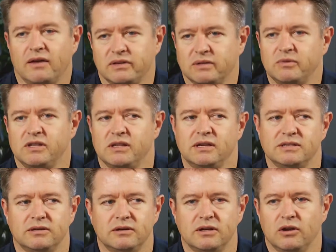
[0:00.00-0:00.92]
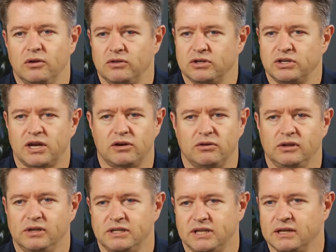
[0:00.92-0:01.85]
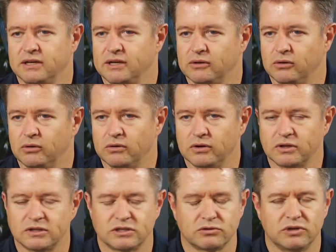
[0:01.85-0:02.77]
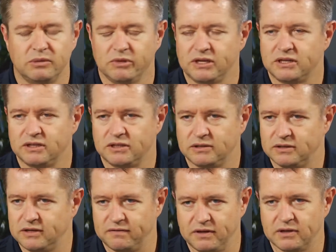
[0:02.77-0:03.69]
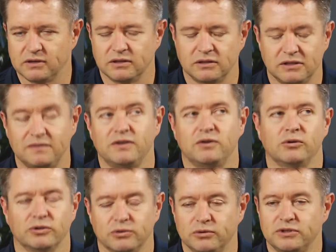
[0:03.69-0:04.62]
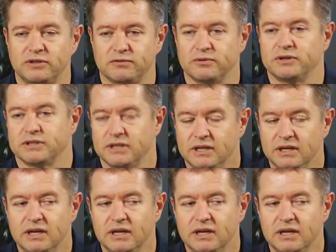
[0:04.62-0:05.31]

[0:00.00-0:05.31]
have to be things that are earth-shatteringly technical or extremely difficult or different.